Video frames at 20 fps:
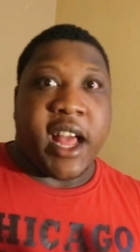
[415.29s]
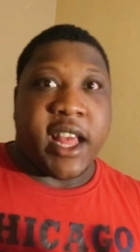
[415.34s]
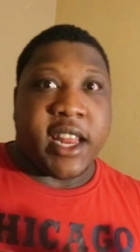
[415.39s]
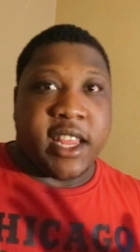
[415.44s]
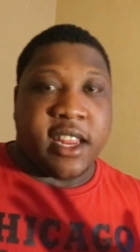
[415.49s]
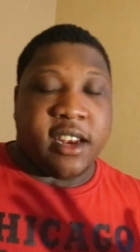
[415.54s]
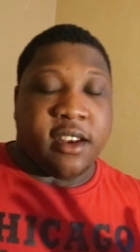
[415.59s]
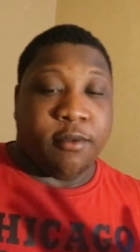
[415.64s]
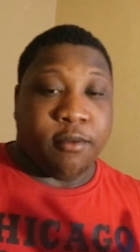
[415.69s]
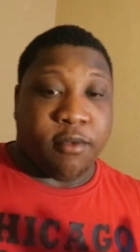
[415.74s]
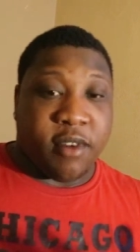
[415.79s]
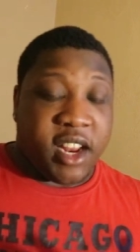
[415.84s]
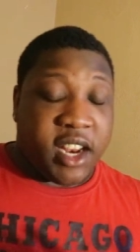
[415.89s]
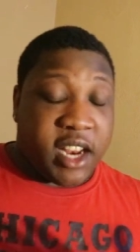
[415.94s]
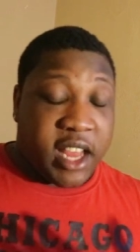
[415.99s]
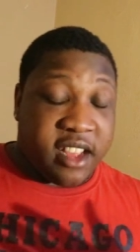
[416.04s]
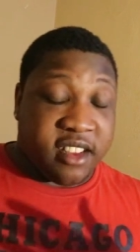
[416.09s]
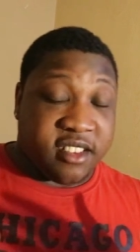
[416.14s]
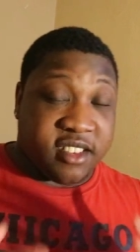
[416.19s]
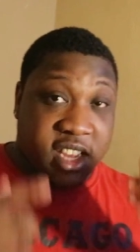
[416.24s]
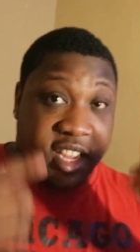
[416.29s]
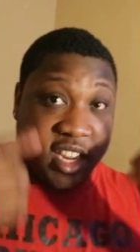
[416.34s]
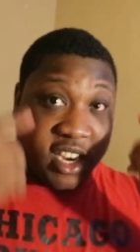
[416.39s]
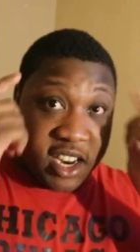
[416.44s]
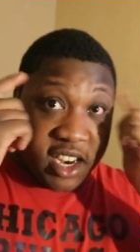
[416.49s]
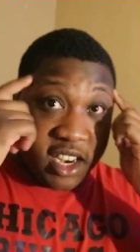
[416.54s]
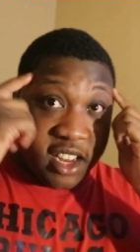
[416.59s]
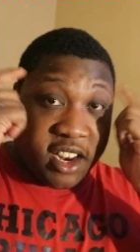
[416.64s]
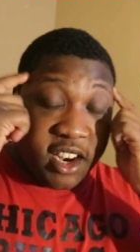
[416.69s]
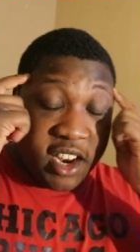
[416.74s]
I didn't realize it. It
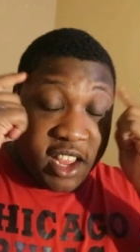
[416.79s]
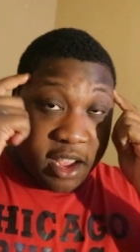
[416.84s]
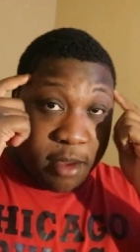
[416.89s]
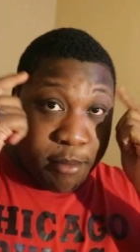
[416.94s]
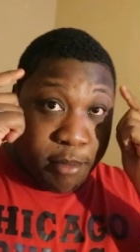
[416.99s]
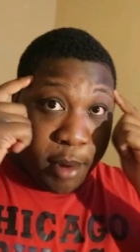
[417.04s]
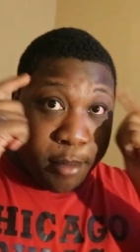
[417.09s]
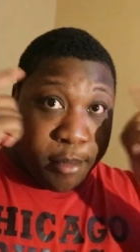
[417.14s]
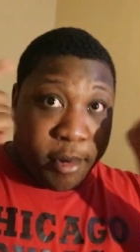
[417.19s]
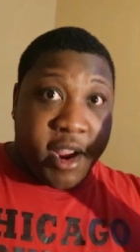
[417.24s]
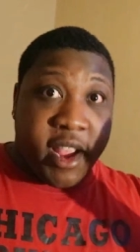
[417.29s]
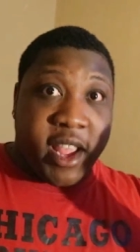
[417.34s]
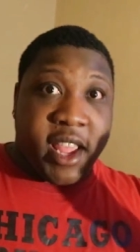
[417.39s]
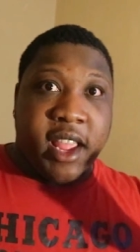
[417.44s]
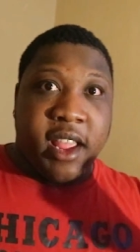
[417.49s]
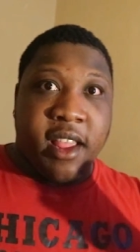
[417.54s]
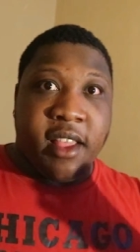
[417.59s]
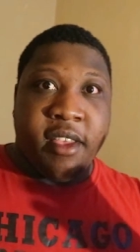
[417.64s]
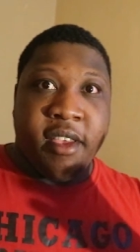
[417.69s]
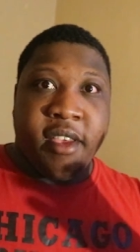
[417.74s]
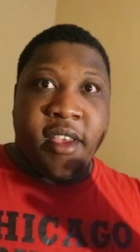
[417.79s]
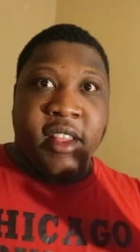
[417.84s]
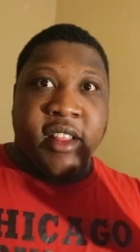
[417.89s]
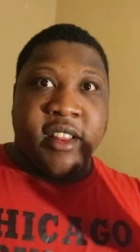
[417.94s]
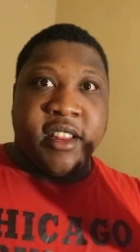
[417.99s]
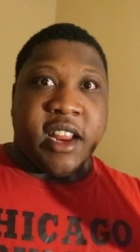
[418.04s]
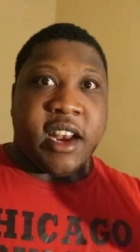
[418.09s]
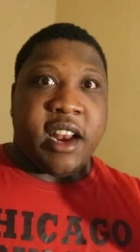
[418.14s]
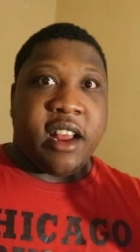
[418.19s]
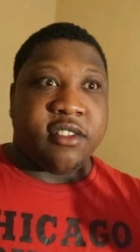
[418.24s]
didn't click in my brain
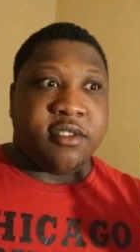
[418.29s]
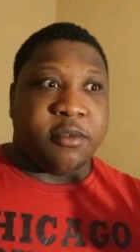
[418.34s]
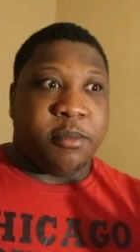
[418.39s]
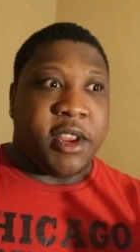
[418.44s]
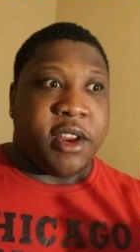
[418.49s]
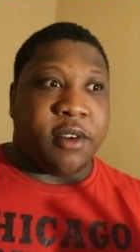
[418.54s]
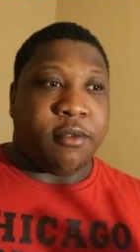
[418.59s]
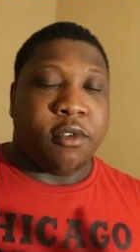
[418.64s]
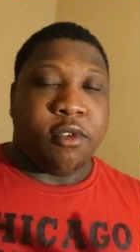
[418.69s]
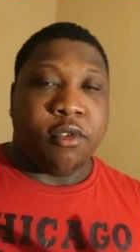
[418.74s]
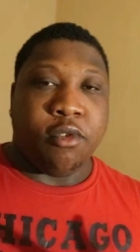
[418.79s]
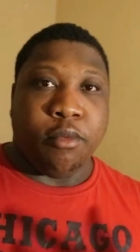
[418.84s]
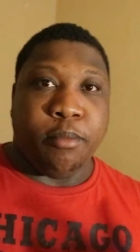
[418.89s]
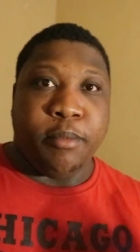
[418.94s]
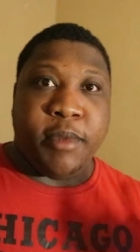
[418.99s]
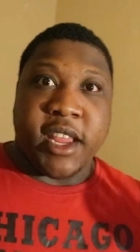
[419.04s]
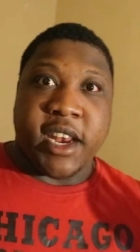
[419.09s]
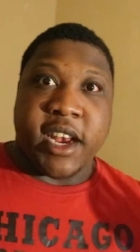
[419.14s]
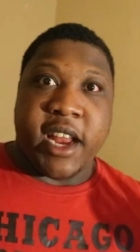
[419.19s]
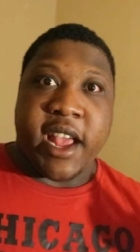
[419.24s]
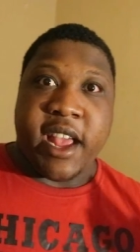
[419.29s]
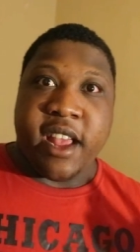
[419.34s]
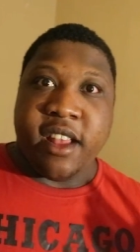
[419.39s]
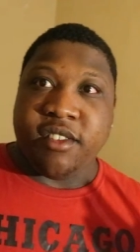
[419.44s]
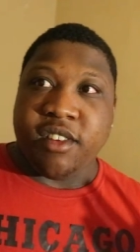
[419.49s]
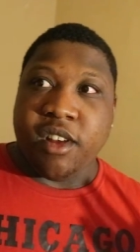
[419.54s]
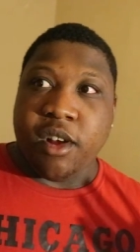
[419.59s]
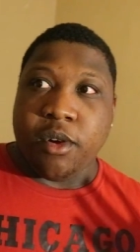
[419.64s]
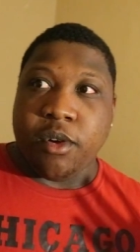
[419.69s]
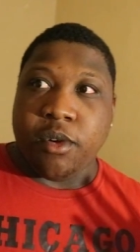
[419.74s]
that I was being rude, being an
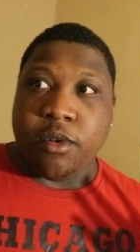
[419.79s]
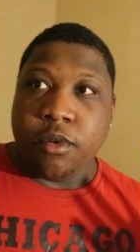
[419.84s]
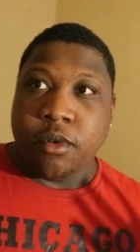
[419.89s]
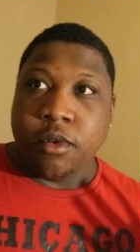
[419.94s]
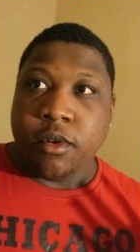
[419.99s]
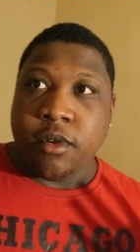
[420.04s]
asshole.